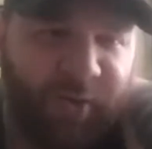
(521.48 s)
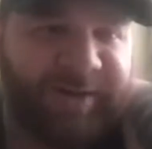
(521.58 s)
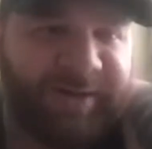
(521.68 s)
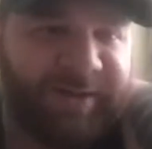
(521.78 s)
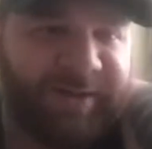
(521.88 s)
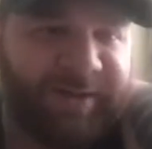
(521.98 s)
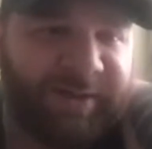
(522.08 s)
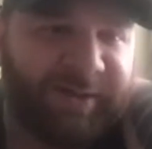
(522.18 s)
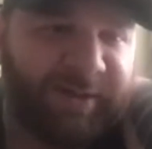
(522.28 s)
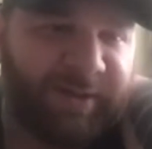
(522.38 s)
And
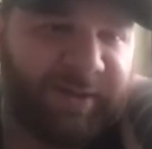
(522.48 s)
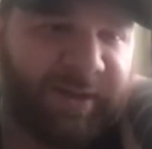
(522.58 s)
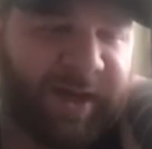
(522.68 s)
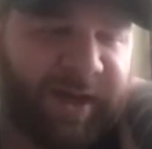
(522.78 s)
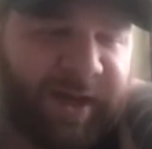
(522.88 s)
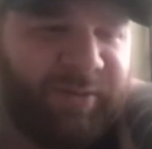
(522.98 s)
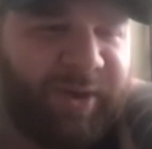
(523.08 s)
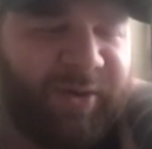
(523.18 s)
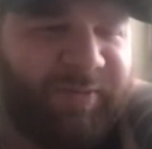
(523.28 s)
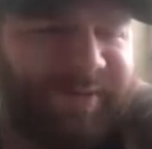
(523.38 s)
I don't know
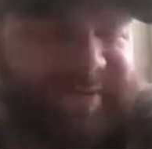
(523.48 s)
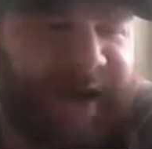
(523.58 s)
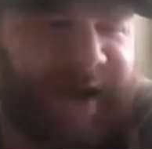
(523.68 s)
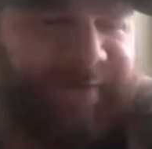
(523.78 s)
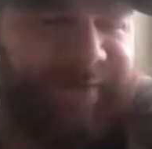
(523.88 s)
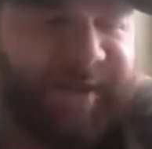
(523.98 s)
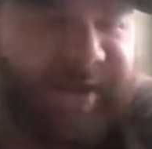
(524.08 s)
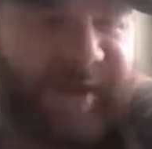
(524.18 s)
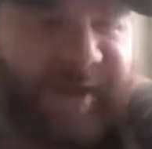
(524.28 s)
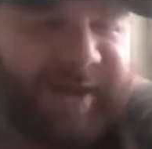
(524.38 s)
if it's like a pride
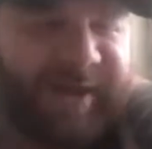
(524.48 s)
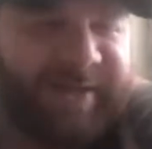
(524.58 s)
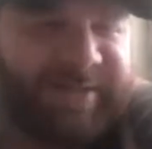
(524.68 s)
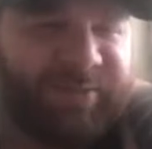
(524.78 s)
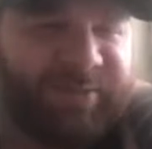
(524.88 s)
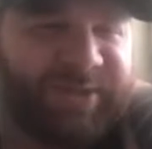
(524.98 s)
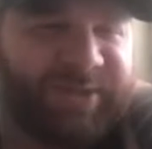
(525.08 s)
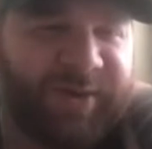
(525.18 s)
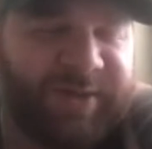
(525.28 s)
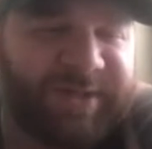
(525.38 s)
thing. I'd assume
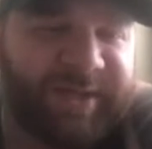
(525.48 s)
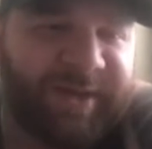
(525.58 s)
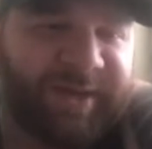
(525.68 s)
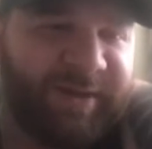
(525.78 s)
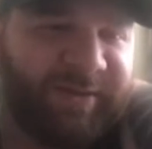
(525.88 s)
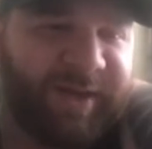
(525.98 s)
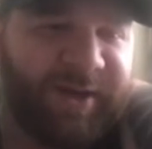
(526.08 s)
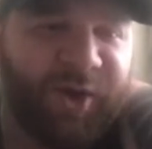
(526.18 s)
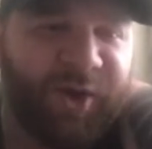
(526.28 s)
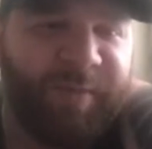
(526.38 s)
so. It's like they think they
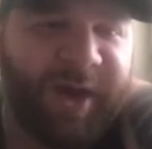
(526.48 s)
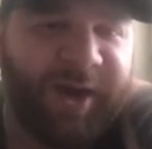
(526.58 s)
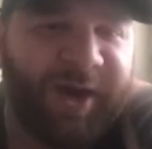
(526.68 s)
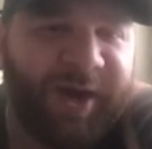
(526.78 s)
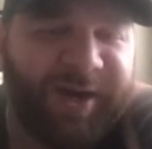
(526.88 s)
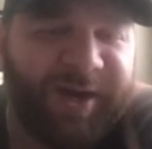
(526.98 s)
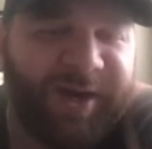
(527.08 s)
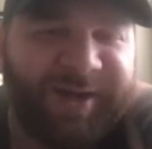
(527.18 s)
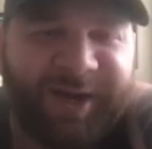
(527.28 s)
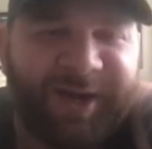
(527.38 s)
know better.
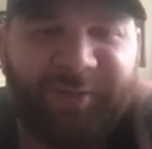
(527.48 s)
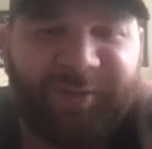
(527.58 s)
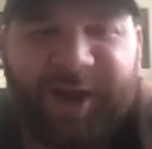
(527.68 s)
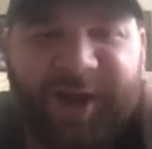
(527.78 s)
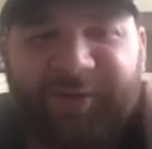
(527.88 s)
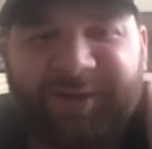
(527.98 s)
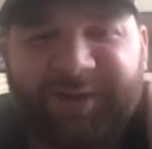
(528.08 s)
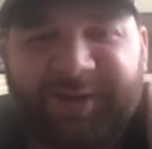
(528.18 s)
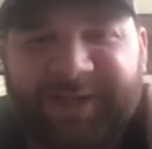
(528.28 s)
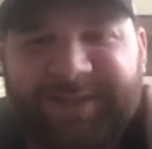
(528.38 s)
In
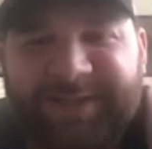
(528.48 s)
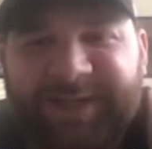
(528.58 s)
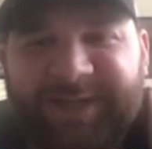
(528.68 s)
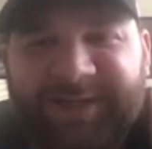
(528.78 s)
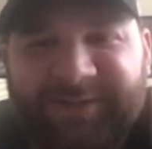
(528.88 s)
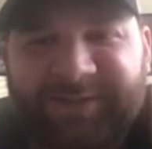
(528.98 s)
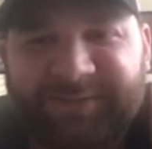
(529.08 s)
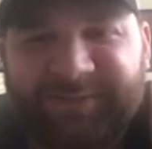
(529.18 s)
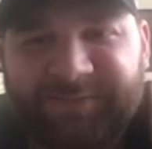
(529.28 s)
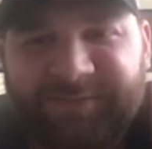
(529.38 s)
reality, it's like
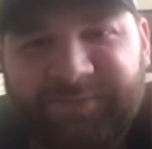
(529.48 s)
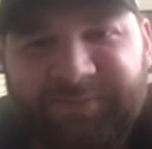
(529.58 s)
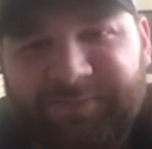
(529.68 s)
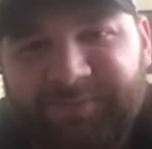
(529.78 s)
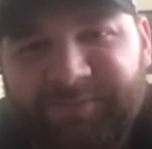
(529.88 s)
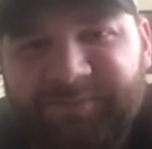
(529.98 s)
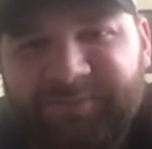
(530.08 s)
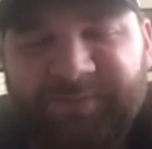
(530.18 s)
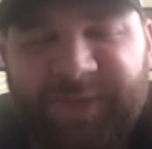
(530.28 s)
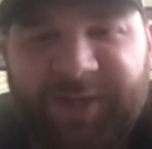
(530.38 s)
they
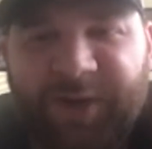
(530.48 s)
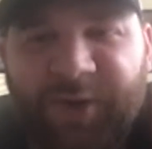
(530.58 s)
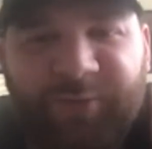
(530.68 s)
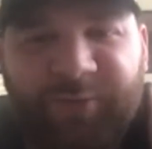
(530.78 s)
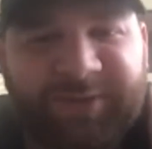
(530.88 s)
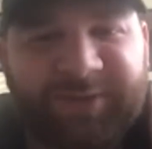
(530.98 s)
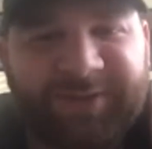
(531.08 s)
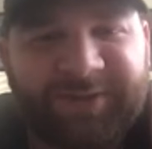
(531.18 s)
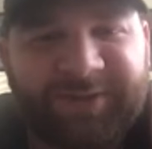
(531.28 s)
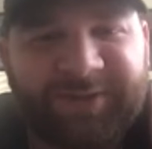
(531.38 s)
don't.
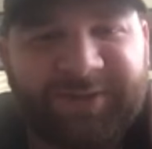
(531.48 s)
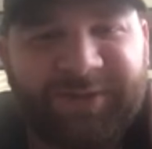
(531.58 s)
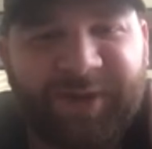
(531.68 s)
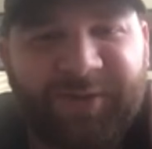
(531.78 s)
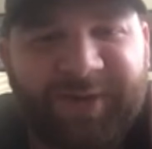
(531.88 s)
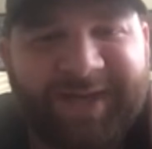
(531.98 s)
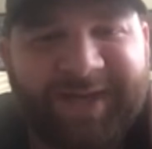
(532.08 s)
It's